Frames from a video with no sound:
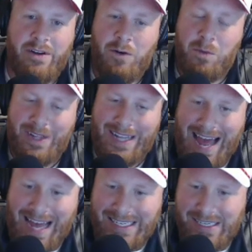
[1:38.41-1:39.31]
from
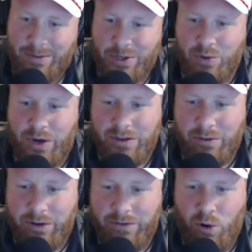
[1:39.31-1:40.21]
last summer
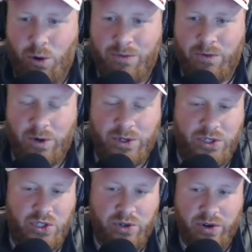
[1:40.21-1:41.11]
2024 before his
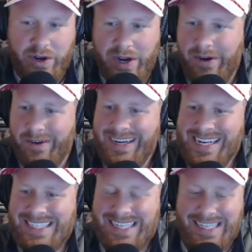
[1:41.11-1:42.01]
junior year
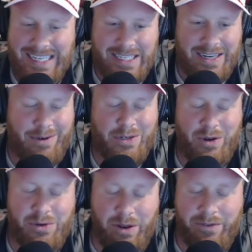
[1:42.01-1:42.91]
to this summer
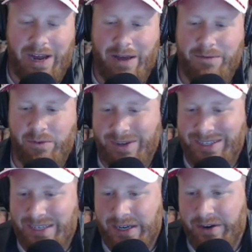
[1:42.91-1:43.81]
2025 before
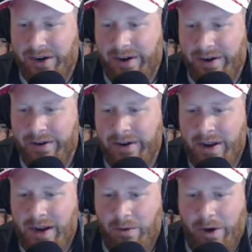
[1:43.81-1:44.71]
his senior year,
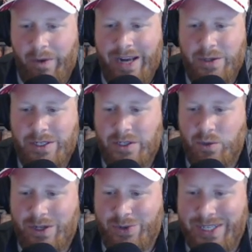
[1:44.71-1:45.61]
where he graduates in
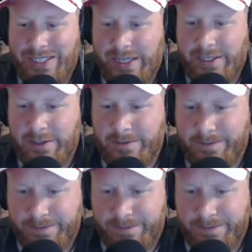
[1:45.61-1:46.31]
2026.